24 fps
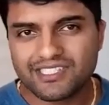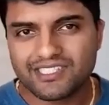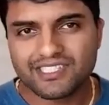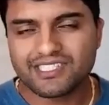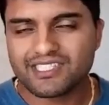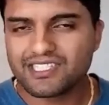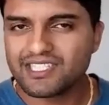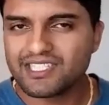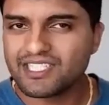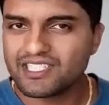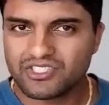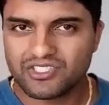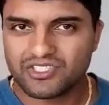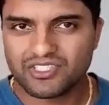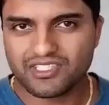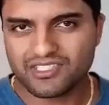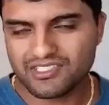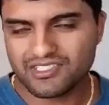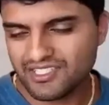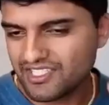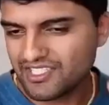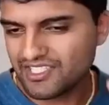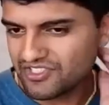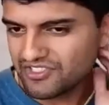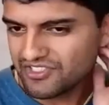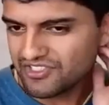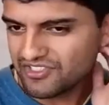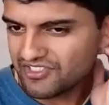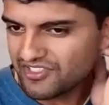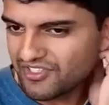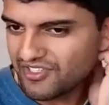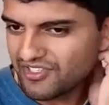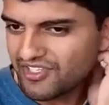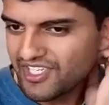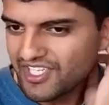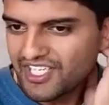et cetera, et cetera.
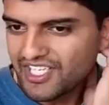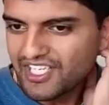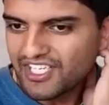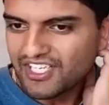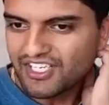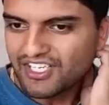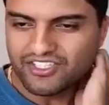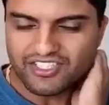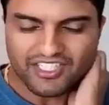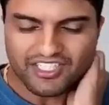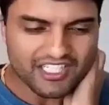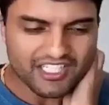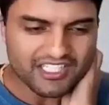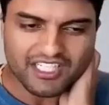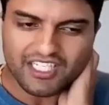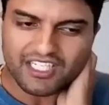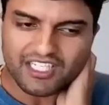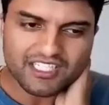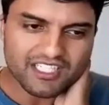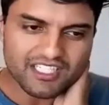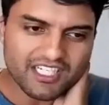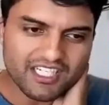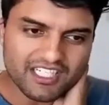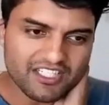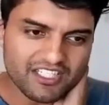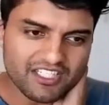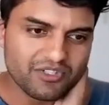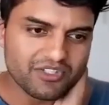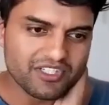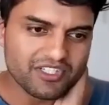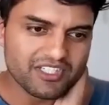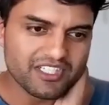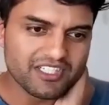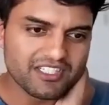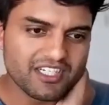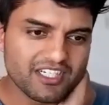So look, I
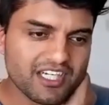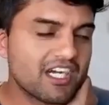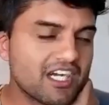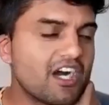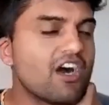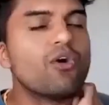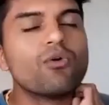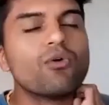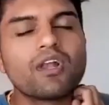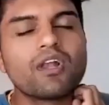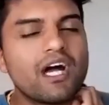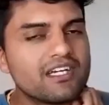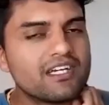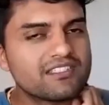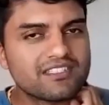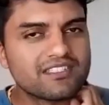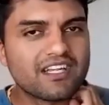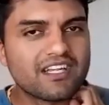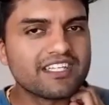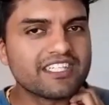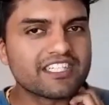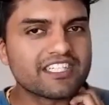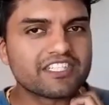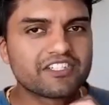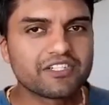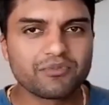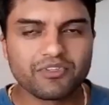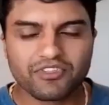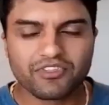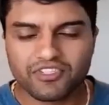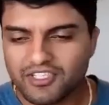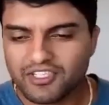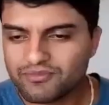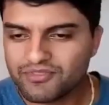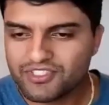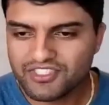wholeheartedly agree
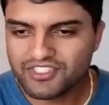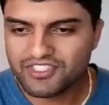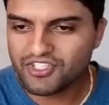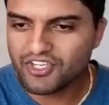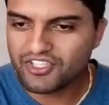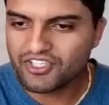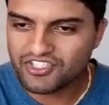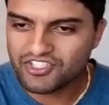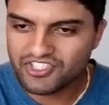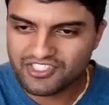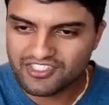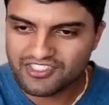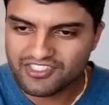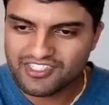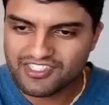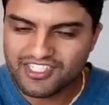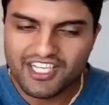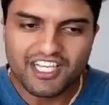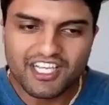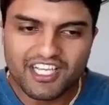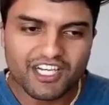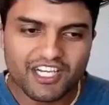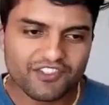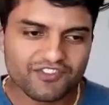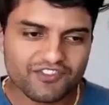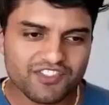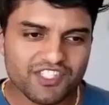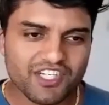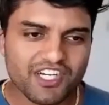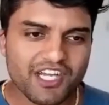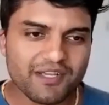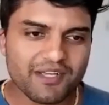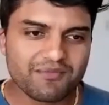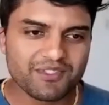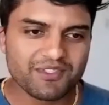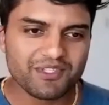with you. I'm just conscious of
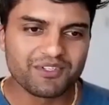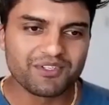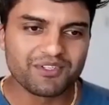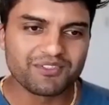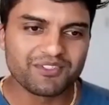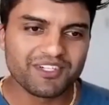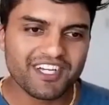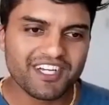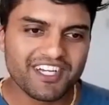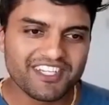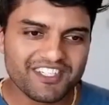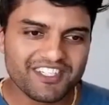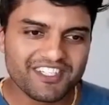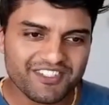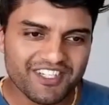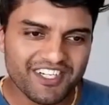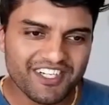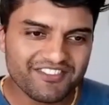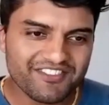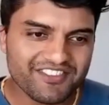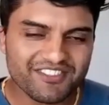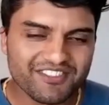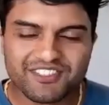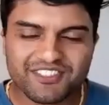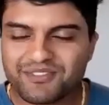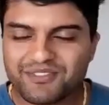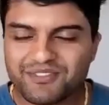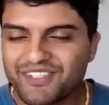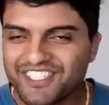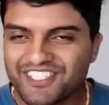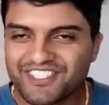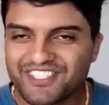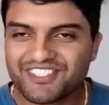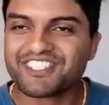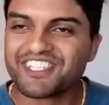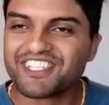time. So I know I have to
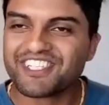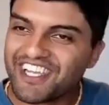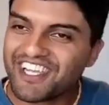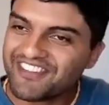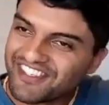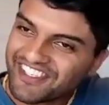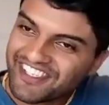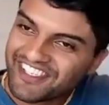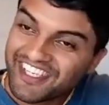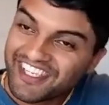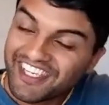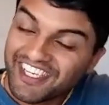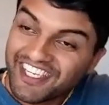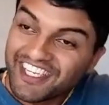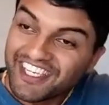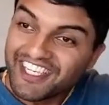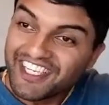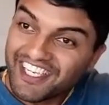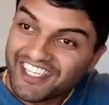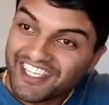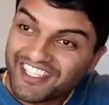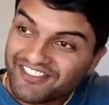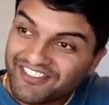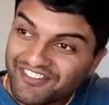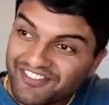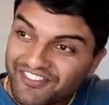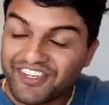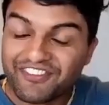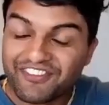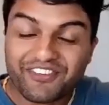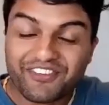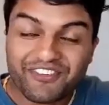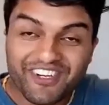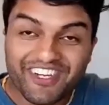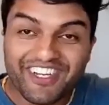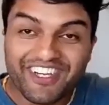respect your time. And for
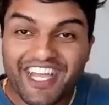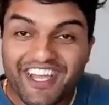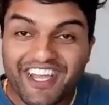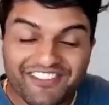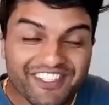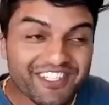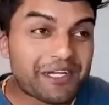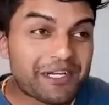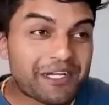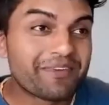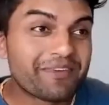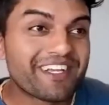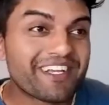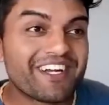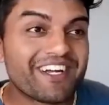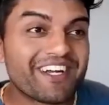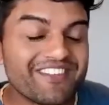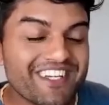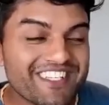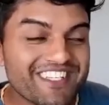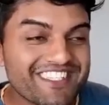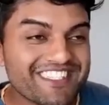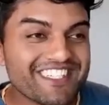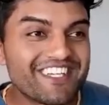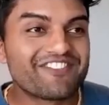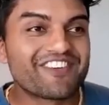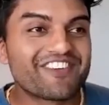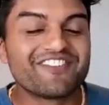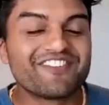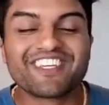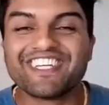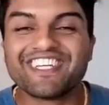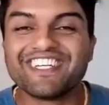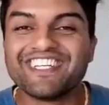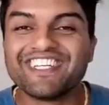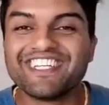everyone, I have to go pick up my son
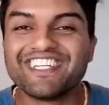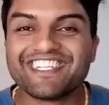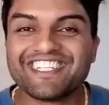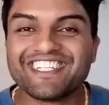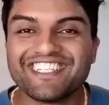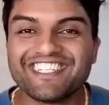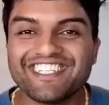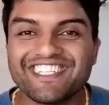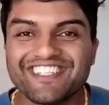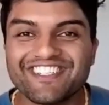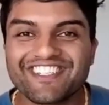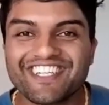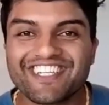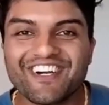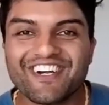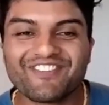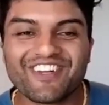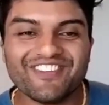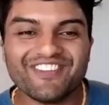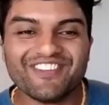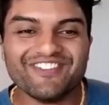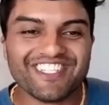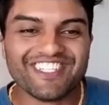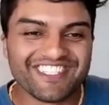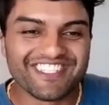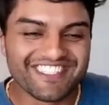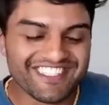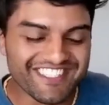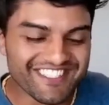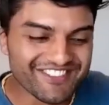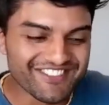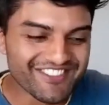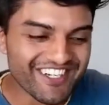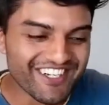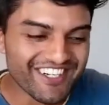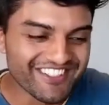from kindy in a couple of minutes
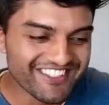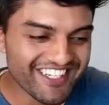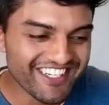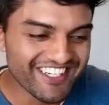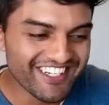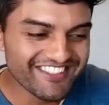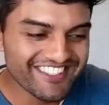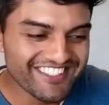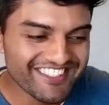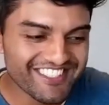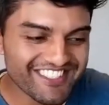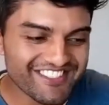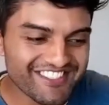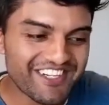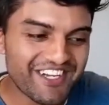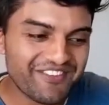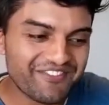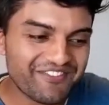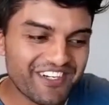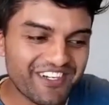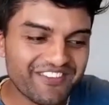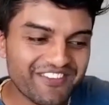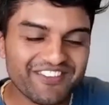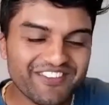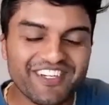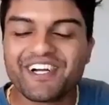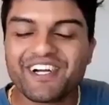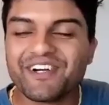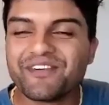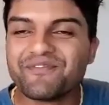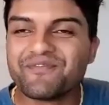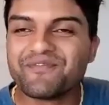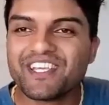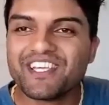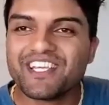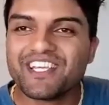as well. So I'll just wrap up.
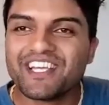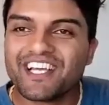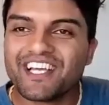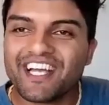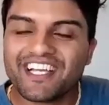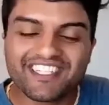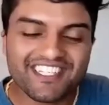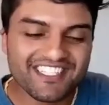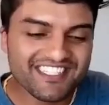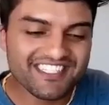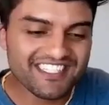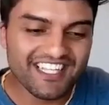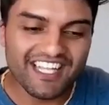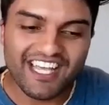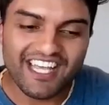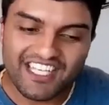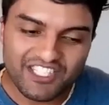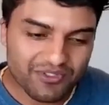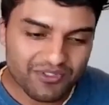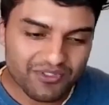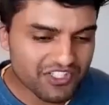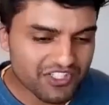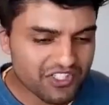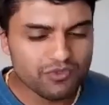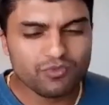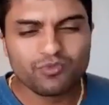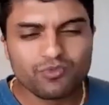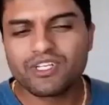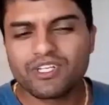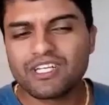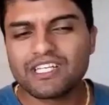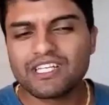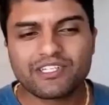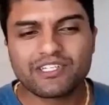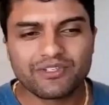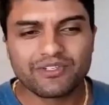I guess the last question,
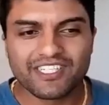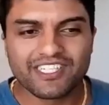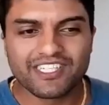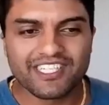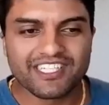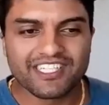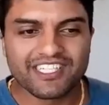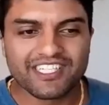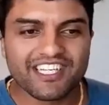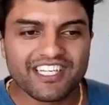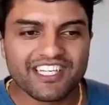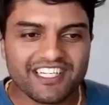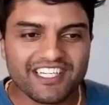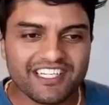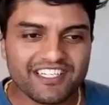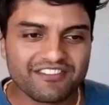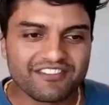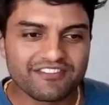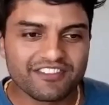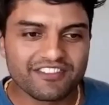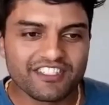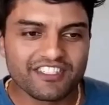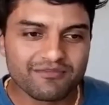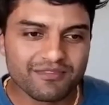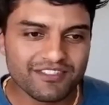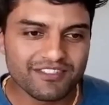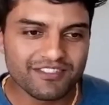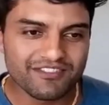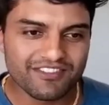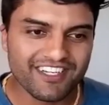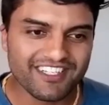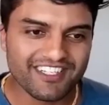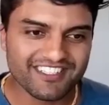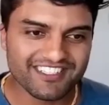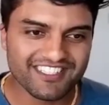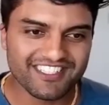really quick, and forgive me
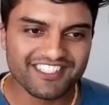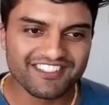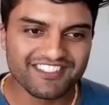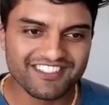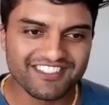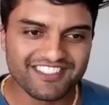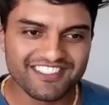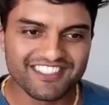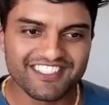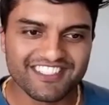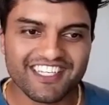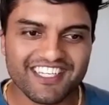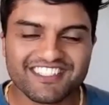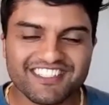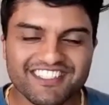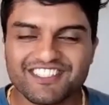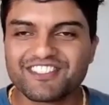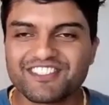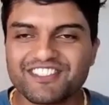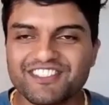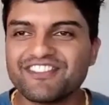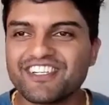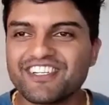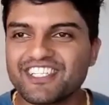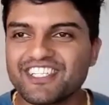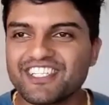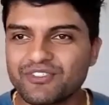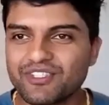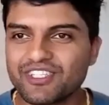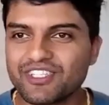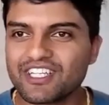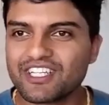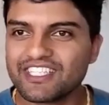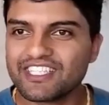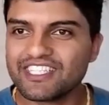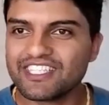for asking you to answer it very
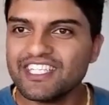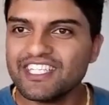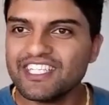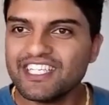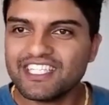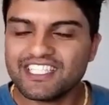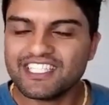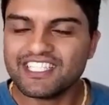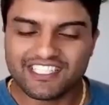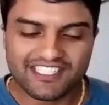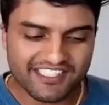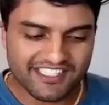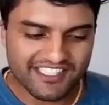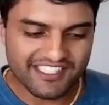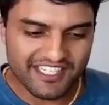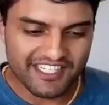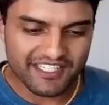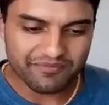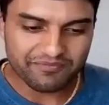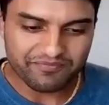quickly, is,